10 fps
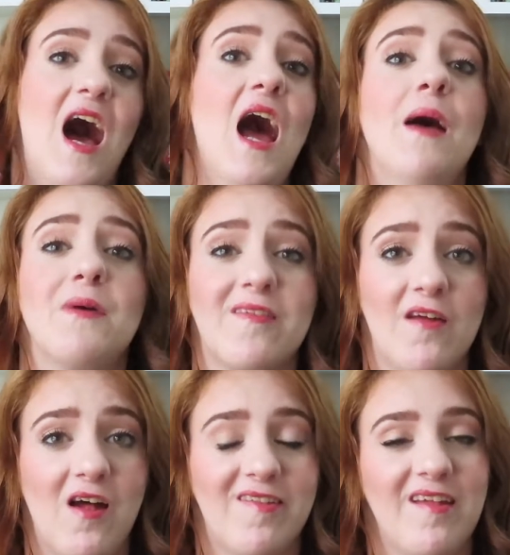I'm
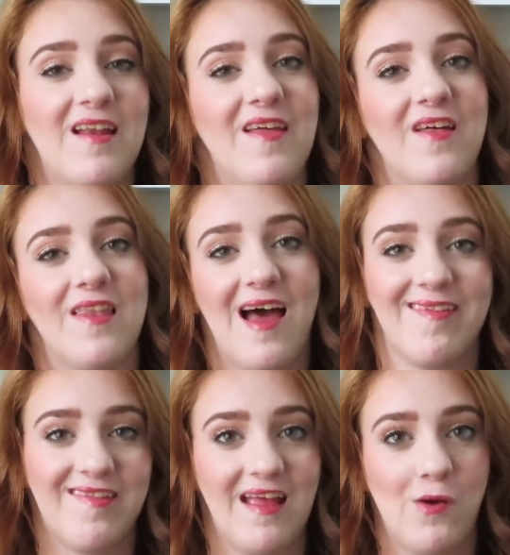exhausted, and the
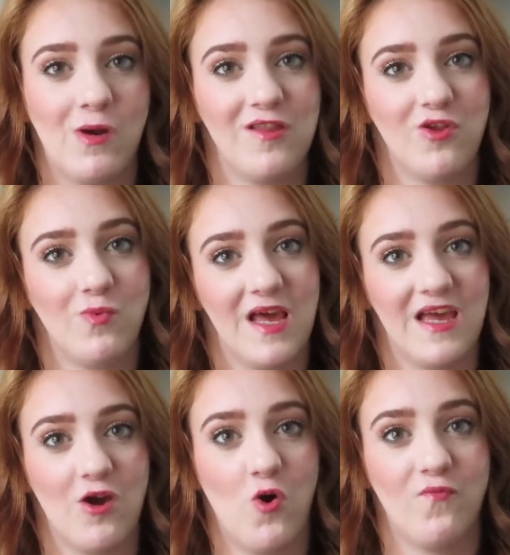last thing I want to do when I
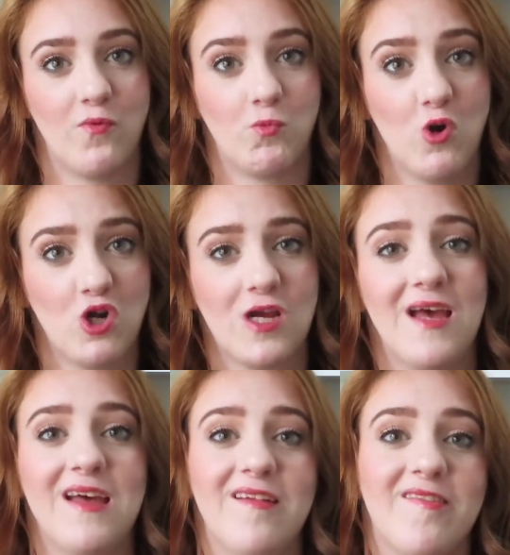get home from work
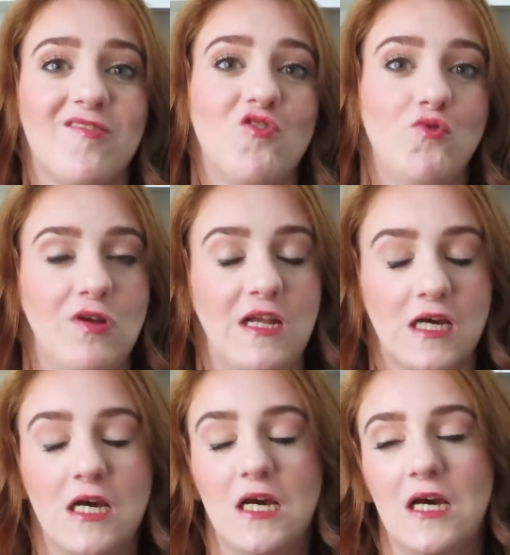is to read.